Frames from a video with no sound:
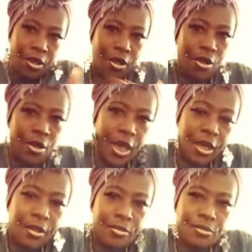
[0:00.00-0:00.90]

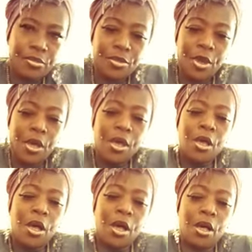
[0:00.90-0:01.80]
Okay.
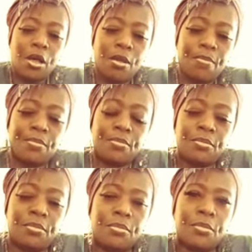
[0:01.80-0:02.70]
Um,
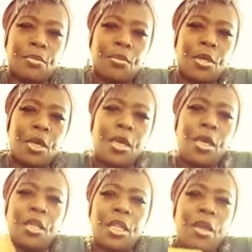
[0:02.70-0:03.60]

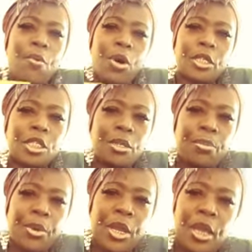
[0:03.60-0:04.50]
they want to
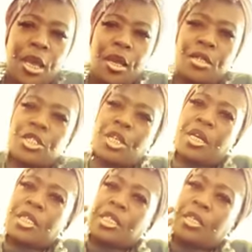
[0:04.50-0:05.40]
bring in
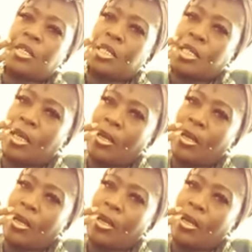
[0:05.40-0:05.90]
justice.